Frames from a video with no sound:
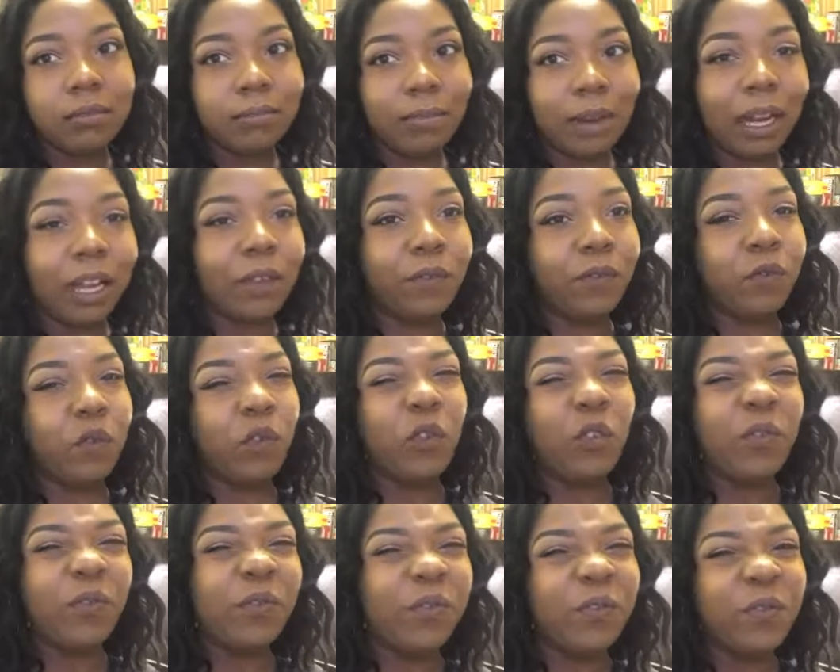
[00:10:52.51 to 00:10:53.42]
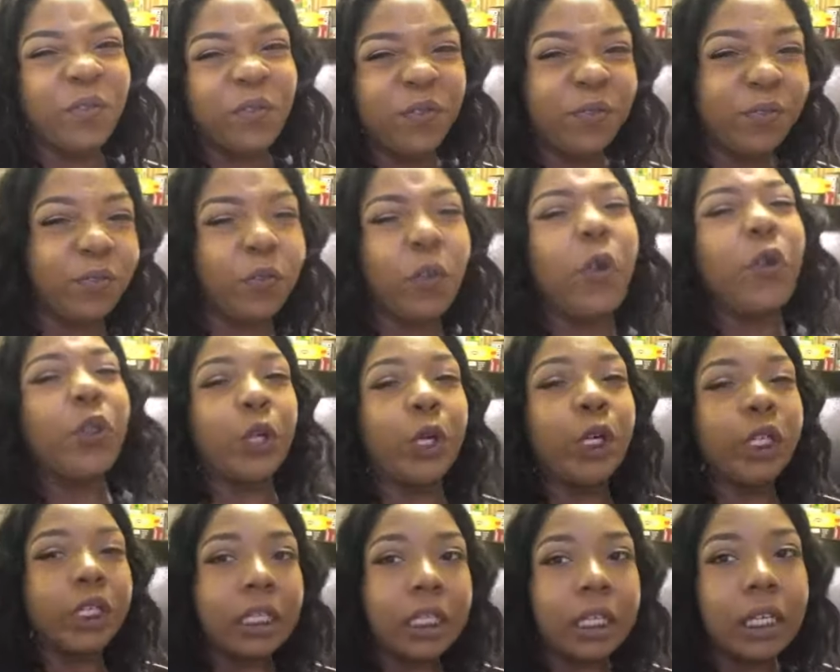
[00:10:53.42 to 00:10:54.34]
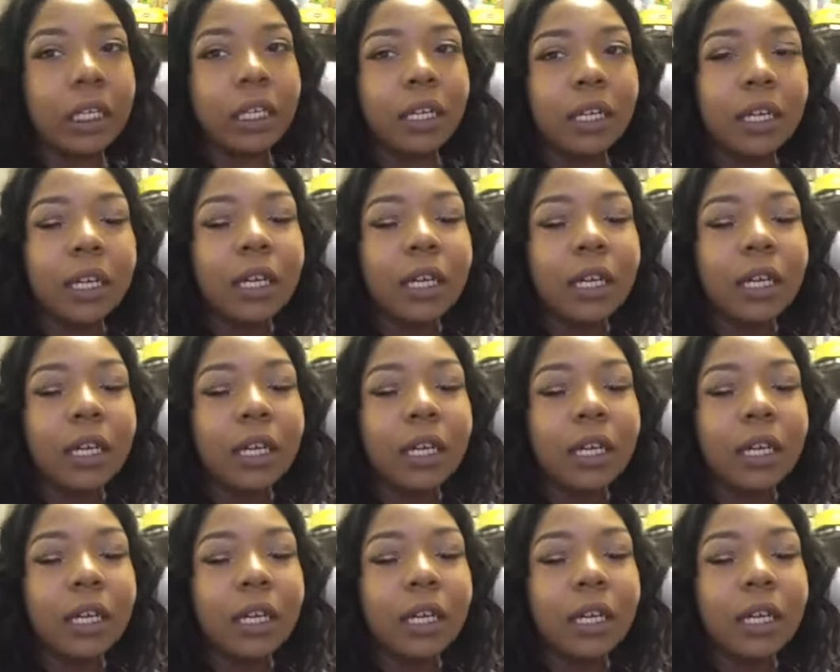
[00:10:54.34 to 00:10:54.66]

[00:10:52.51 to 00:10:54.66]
by like four, four thirty.